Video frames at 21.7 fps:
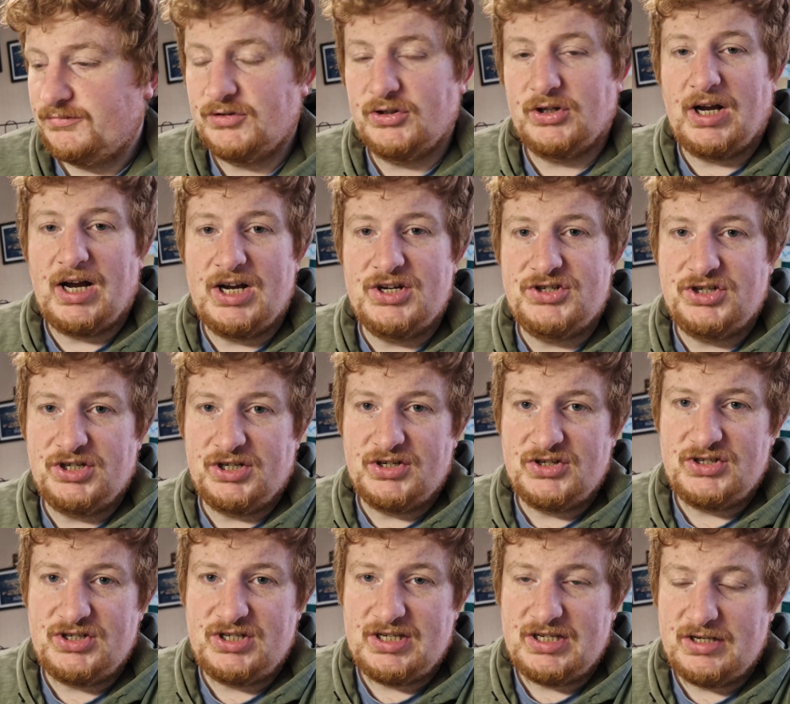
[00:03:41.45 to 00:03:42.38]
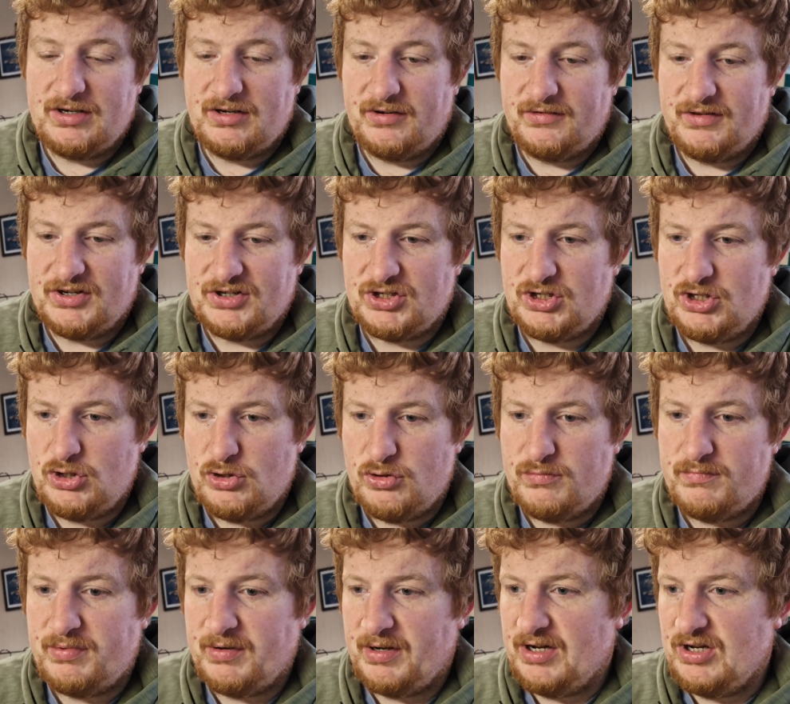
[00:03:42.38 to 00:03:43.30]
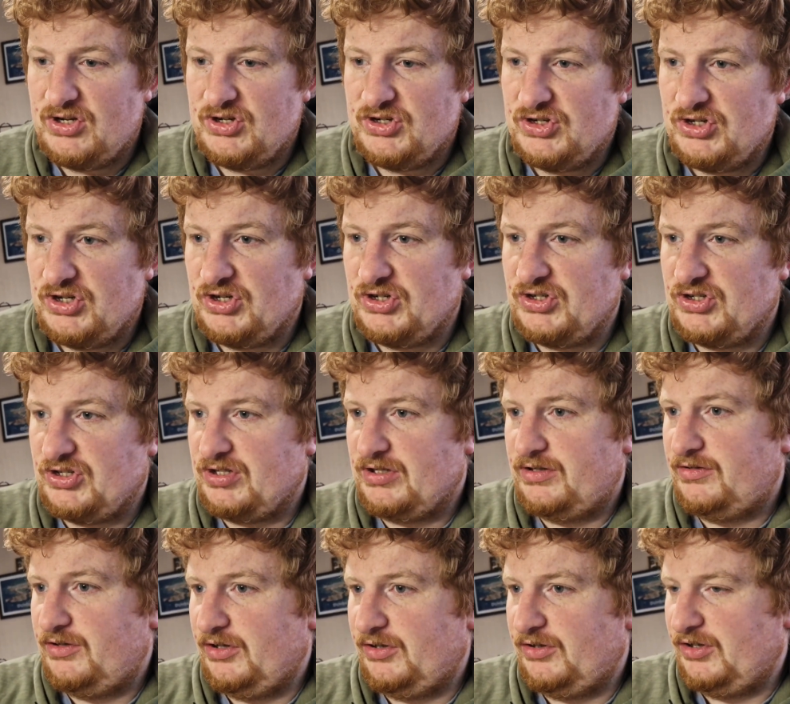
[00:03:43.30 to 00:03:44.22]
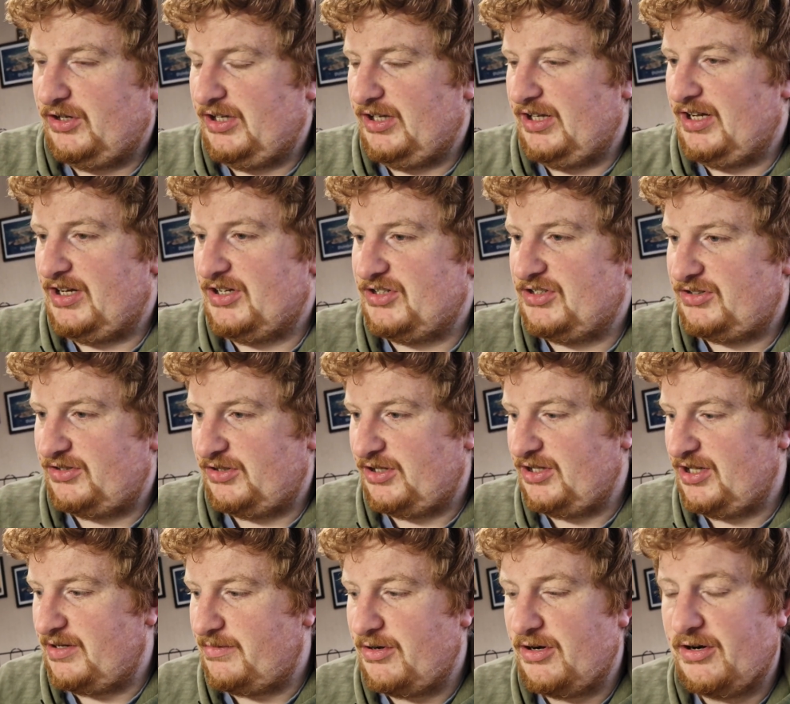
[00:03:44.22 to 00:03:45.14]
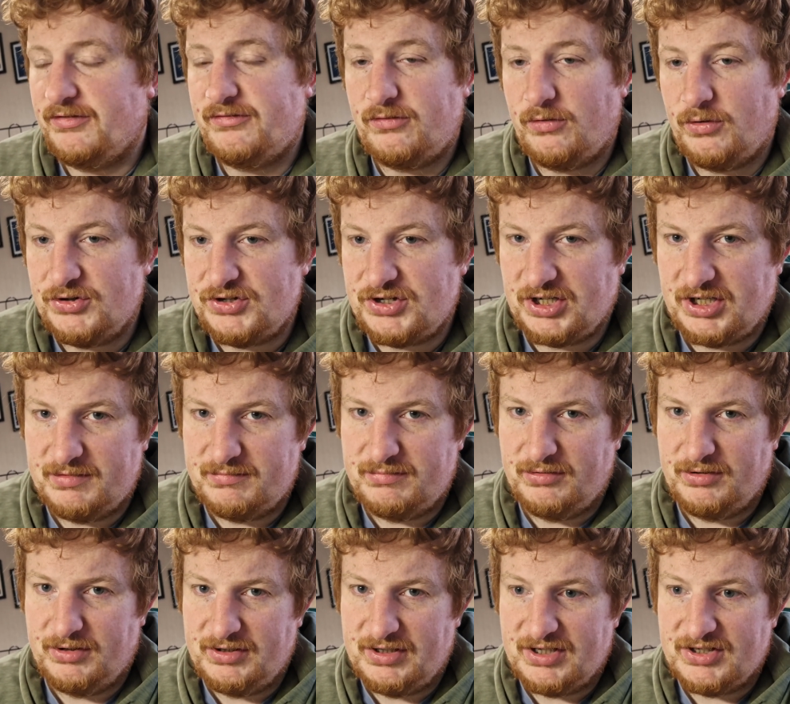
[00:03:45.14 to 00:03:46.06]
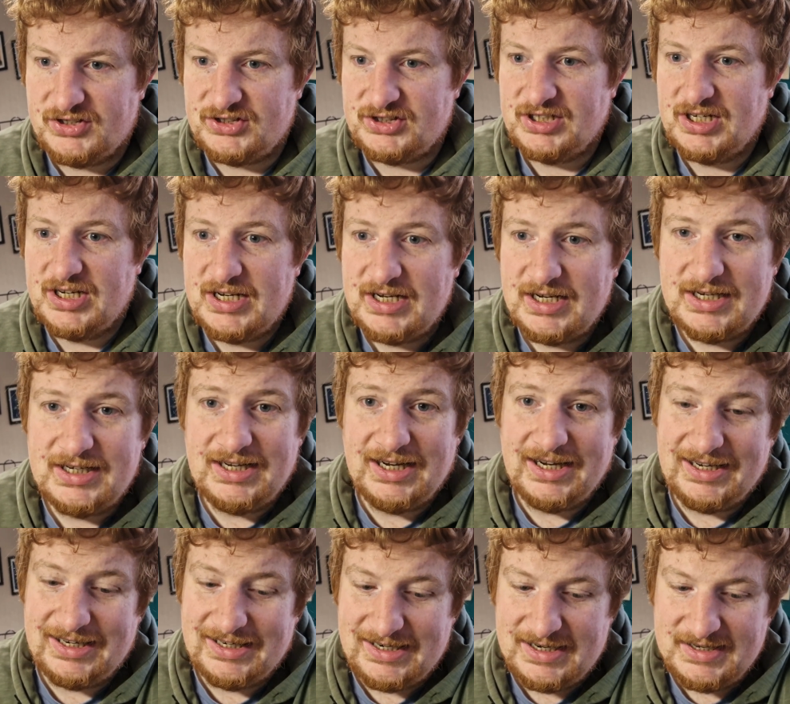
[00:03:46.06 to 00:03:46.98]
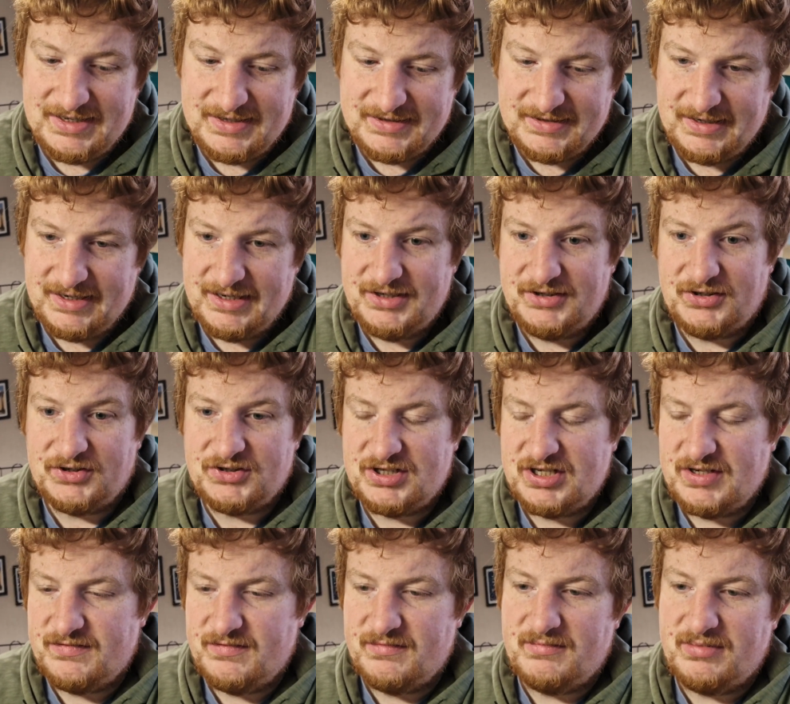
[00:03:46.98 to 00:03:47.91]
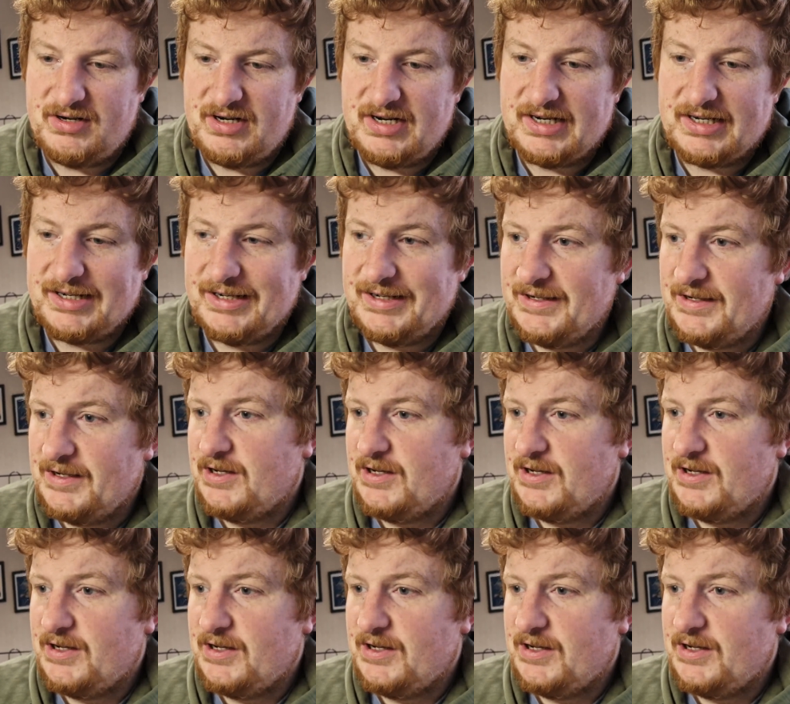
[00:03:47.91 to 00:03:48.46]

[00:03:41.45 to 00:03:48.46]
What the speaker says: Look, as you can see here, this cube is just, look at this. Look at the amount of force I can put in this, and it doesn't even break.